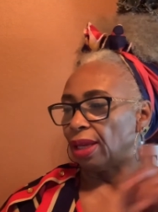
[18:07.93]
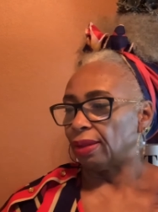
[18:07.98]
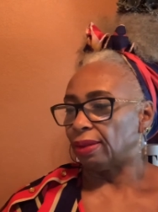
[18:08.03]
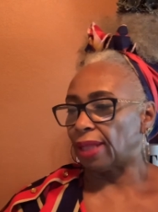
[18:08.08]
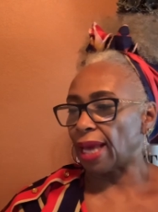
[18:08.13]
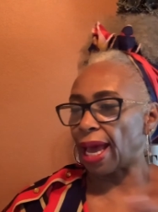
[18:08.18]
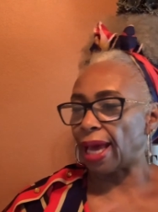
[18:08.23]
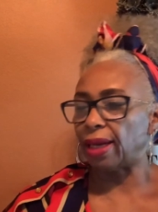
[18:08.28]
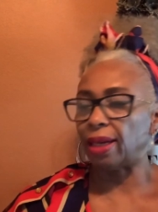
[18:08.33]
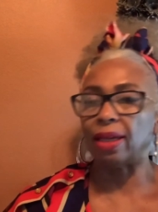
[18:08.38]

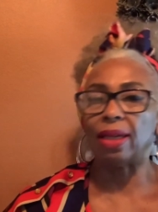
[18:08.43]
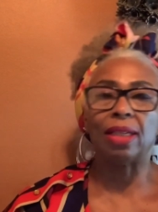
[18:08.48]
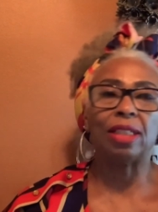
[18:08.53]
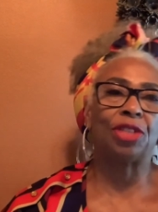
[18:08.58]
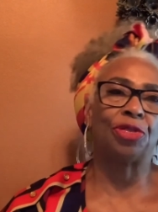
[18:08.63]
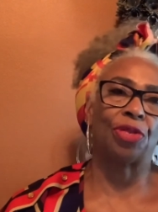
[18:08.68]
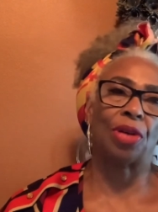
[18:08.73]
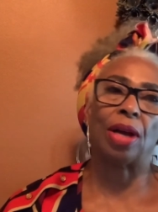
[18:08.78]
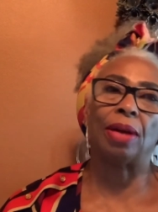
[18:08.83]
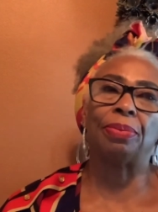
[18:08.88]
that
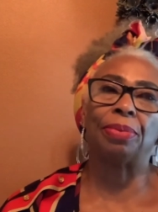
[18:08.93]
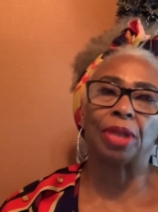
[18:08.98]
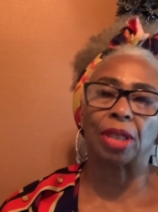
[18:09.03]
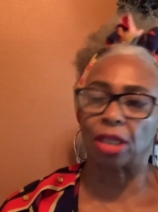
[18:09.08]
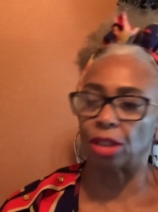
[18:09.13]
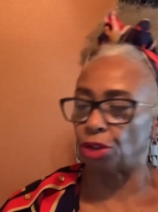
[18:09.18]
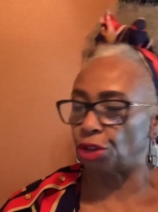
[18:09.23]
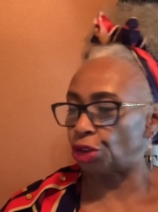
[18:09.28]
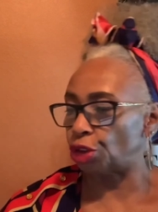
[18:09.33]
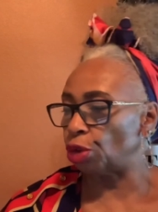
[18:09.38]
is from the
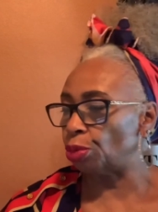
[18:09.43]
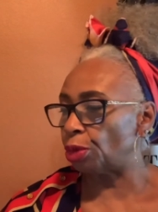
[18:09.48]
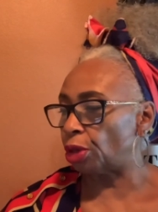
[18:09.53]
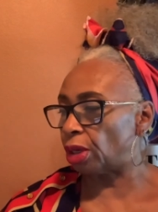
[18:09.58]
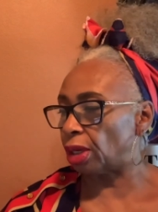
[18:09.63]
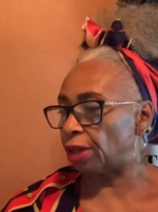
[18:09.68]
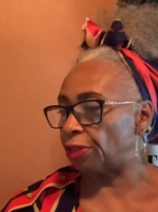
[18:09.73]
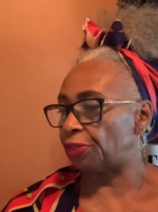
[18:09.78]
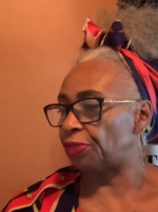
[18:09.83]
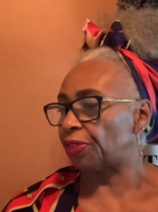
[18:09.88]
Consumer
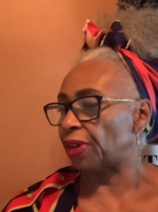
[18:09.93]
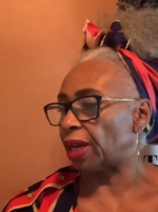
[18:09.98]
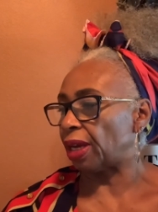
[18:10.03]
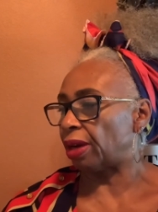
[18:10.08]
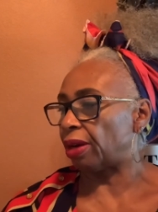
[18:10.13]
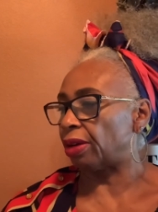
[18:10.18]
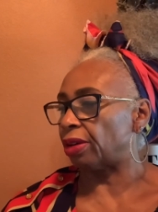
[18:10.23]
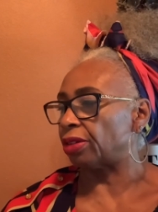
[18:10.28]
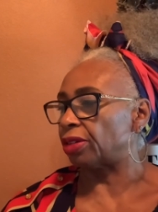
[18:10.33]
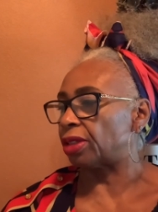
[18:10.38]

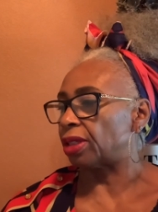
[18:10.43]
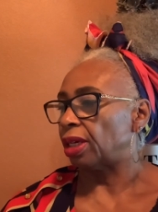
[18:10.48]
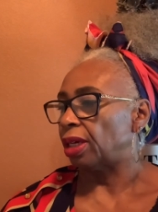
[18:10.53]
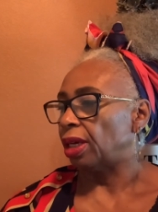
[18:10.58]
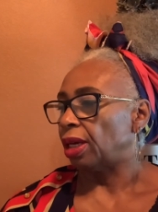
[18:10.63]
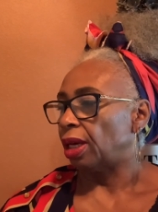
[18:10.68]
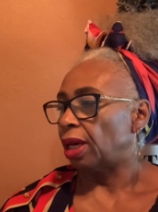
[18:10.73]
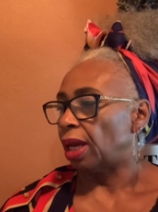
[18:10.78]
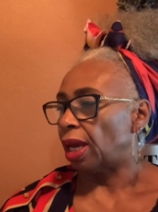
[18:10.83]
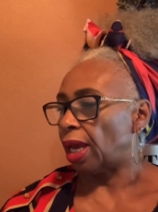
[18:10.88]
Affairs
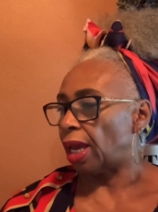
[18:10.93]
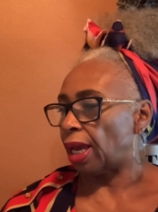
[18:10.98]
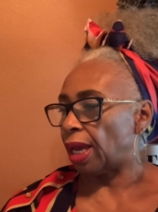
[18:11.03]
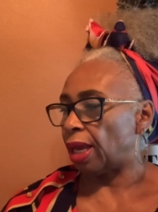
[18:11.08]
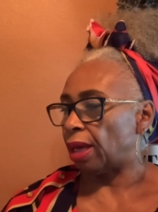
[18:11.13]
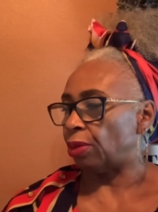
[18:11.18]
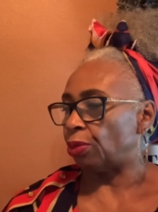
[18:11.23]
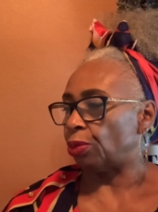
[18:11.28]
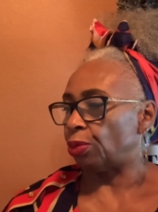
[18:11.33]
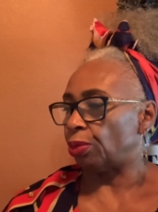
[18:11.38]

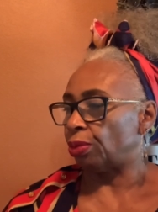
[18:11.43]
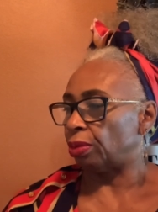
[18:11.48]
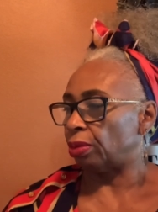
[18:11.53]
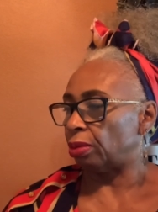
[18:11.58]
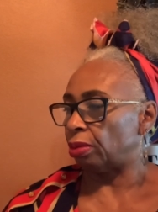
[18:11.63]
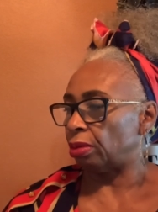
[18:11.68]
and